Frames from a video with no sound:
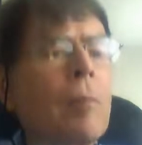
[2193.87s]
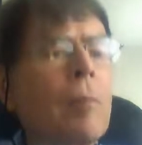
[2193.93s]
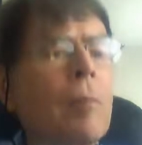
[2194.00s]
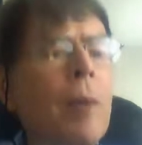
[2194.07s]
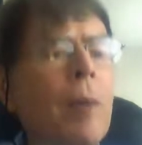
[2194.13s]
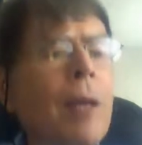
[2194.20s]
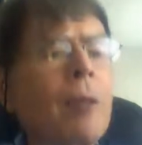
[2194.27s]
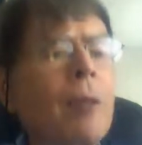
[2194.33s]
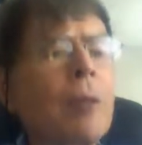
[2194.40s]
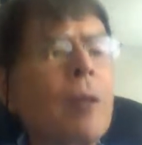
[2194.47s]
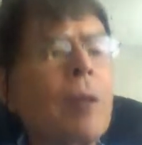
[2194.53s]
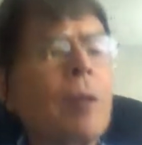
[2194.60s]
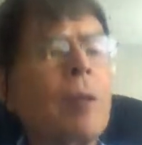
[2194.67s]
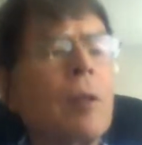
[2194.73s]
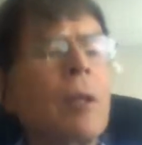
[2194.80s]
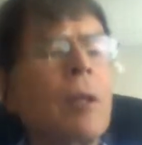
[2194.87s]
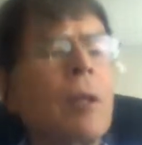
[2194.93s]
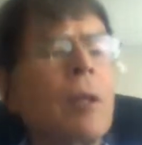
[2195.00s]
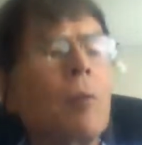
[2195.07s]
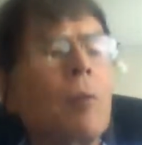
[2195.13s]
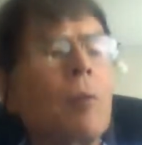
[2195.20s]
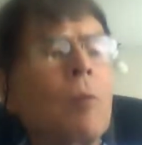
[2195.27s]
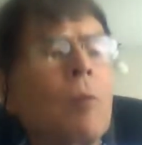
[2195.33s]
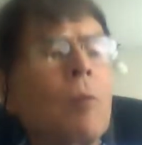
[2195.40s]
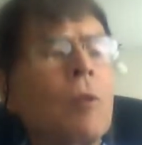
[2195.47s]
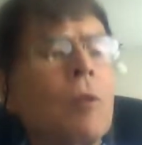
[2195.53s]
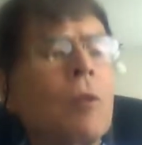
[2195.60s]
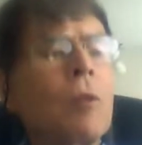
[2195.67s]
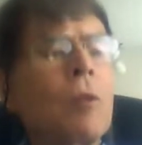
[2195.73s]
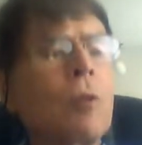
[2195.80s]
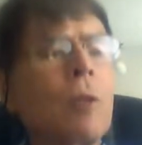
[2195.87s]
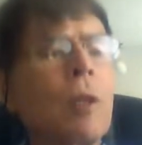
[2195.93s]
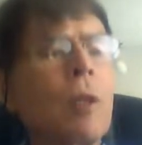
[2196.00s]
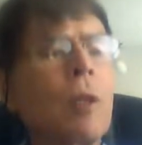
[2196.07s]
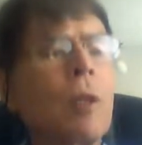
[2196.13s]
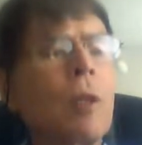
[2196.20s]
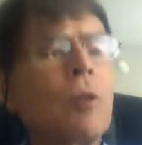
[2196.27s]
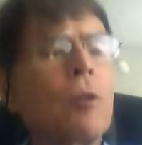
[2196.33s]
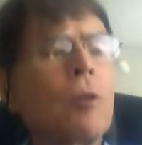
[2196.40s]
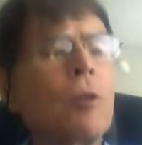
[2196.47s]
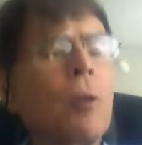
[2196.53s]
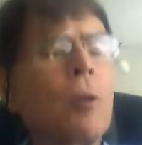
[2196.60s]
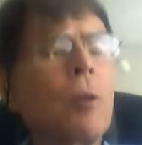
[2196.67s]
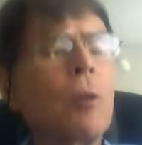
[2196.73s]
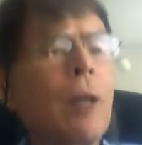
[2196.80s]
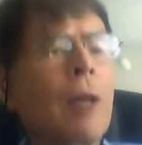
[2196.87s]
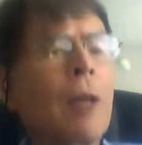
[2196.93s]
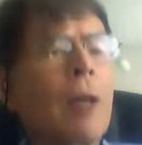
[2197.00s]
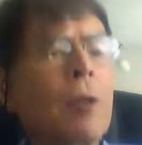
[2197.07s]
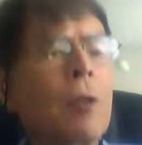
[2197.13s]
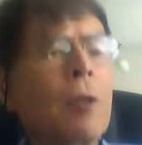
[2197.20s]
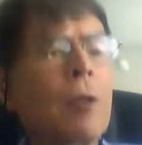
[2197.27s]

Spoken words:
Basically, what you do is you ask